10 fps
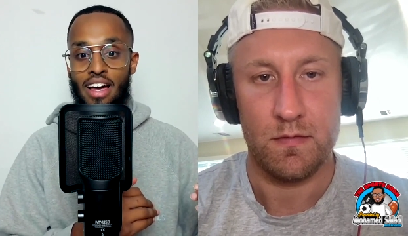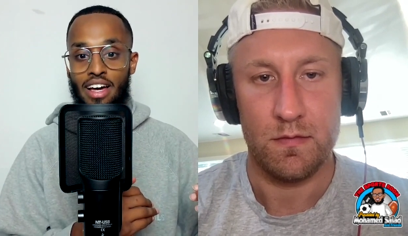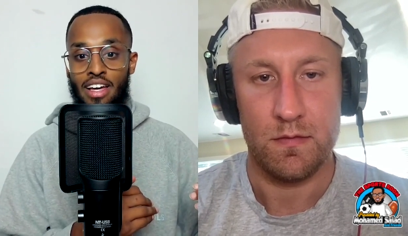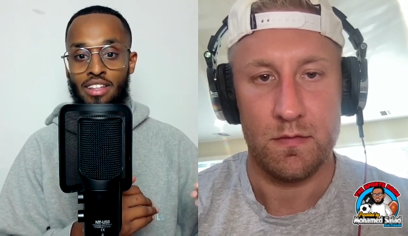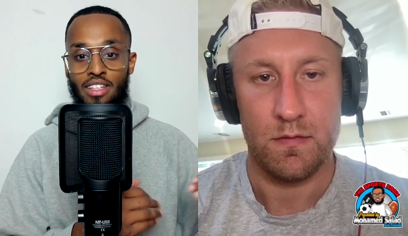
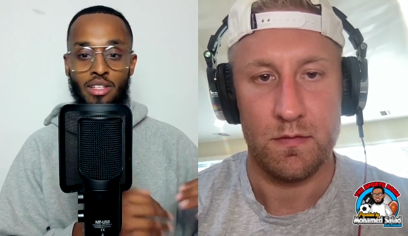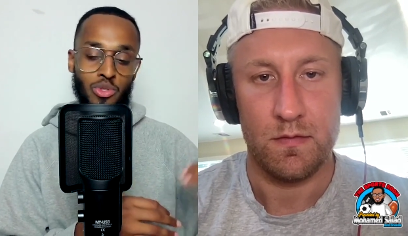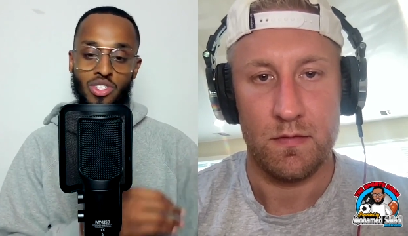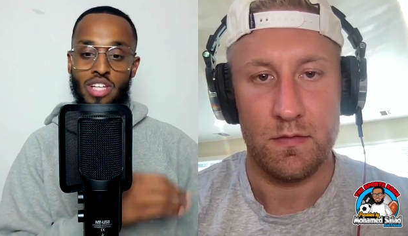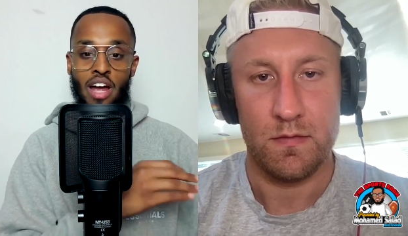Speaker 1: and it was
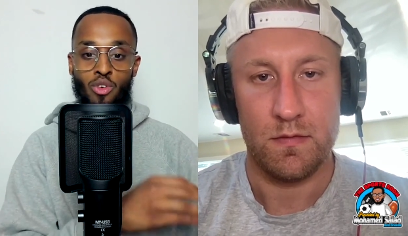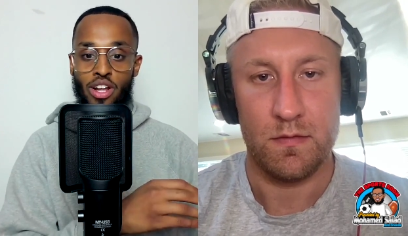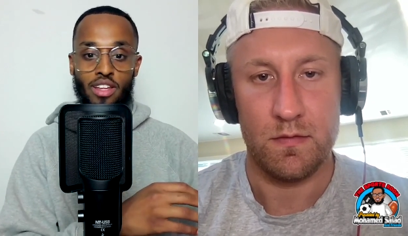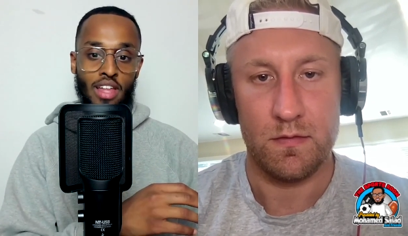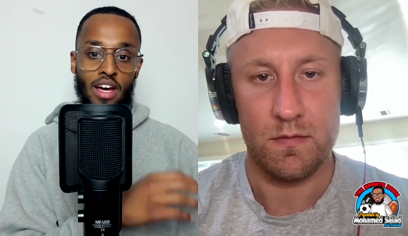just
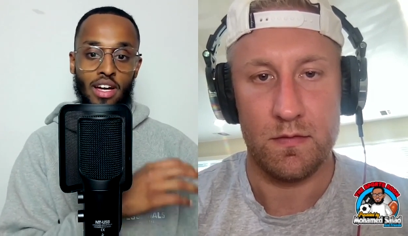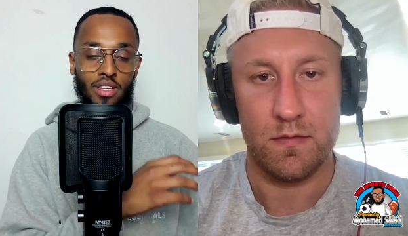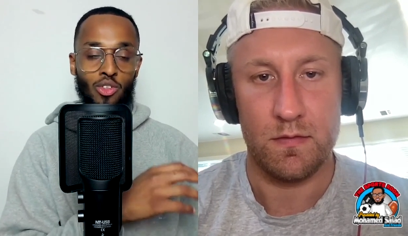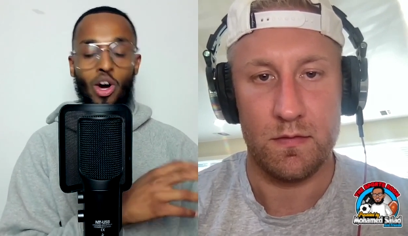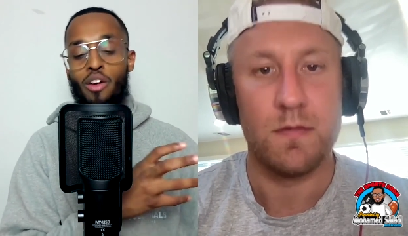ironic that
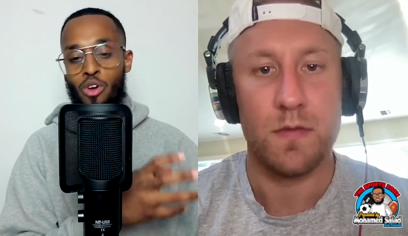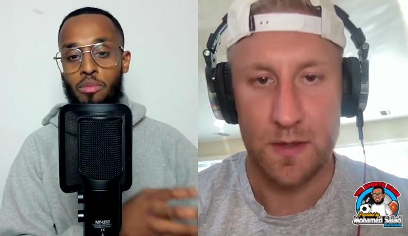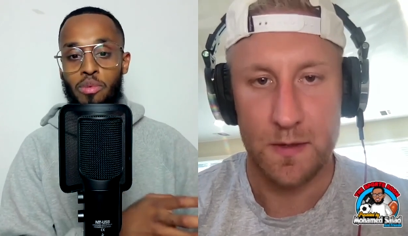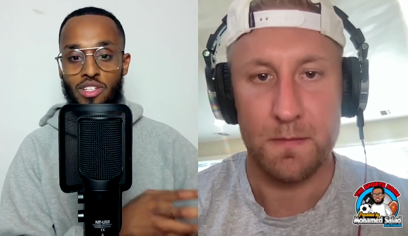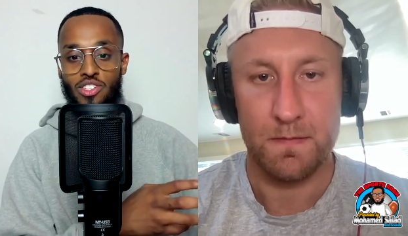not ironic,
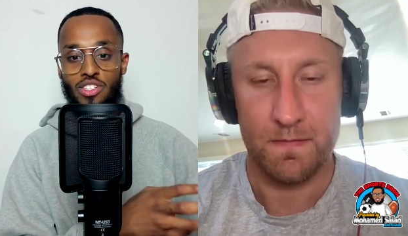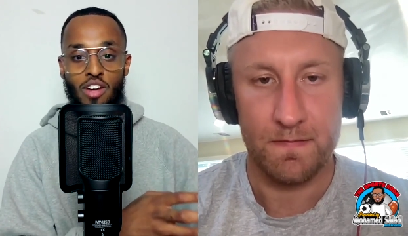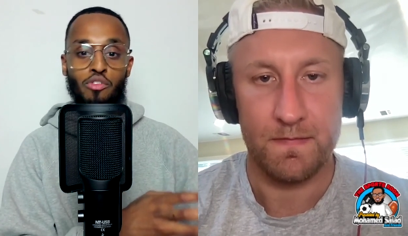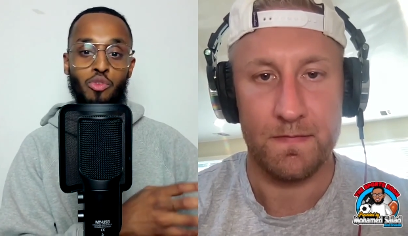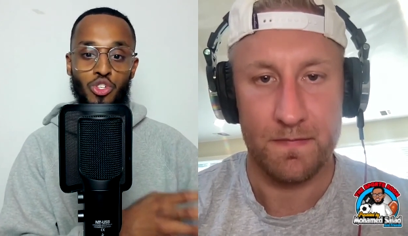but it's just
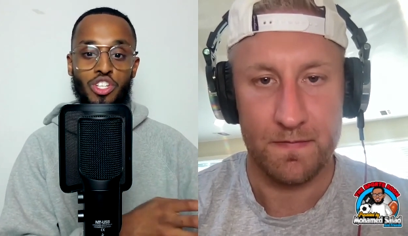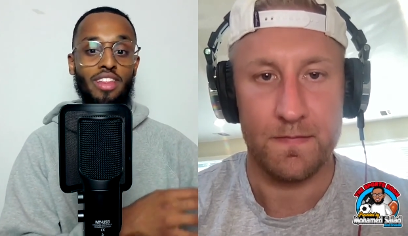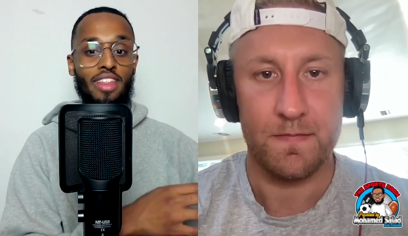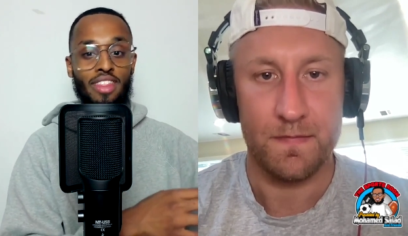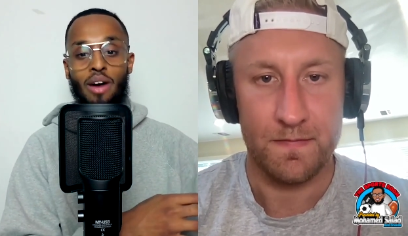unfortunate
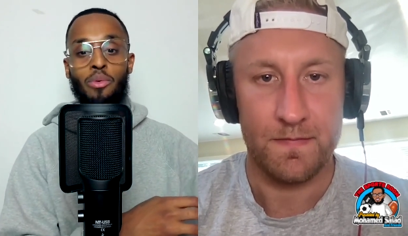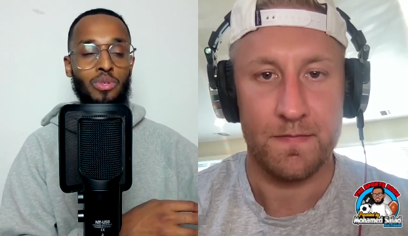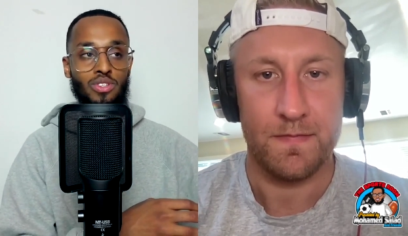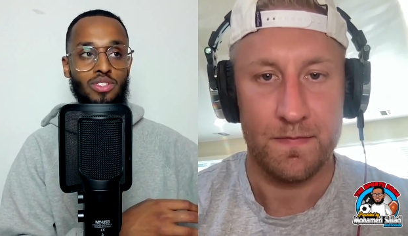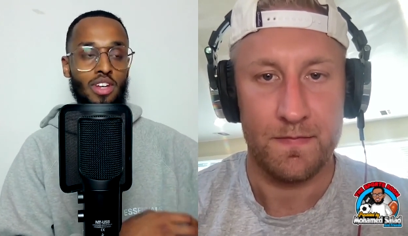that that
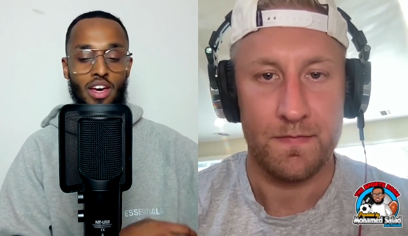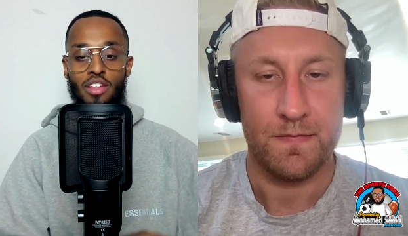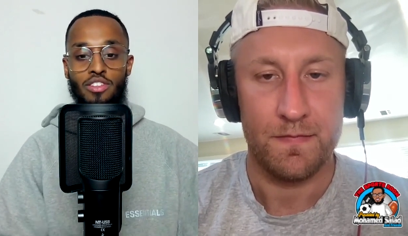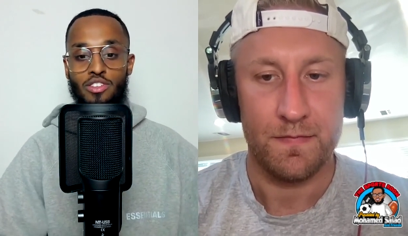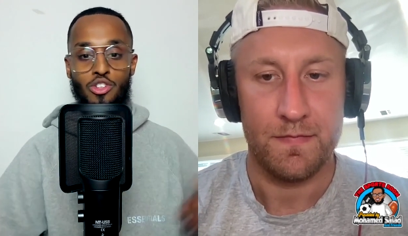was
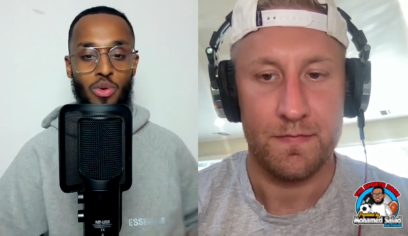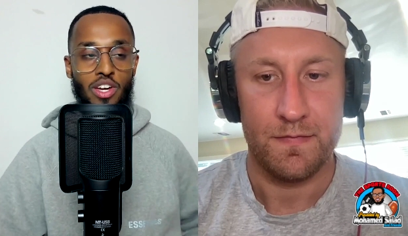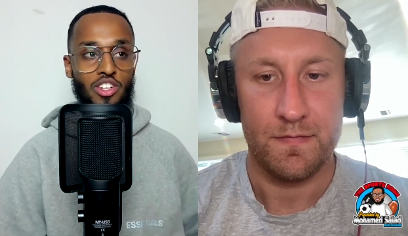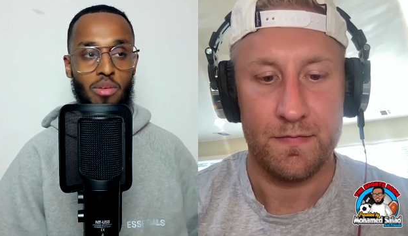the situation.